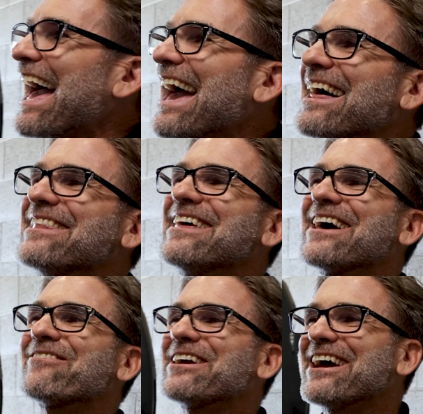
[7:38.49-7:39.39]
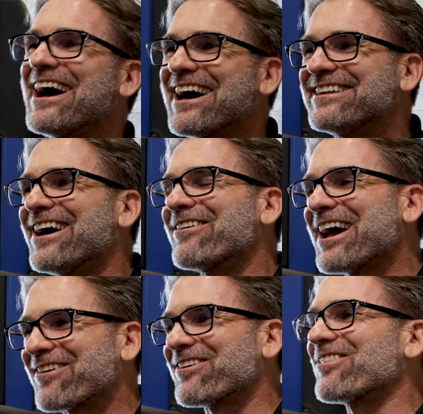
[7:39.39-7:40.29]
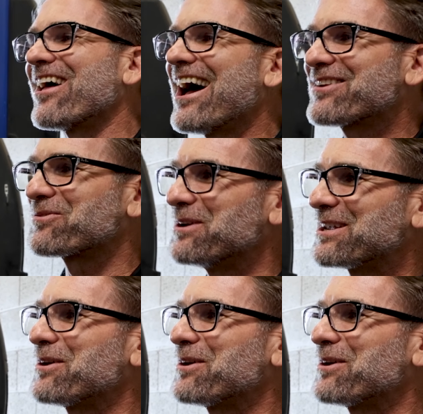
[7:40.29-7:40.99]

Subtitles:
Then we had one last week.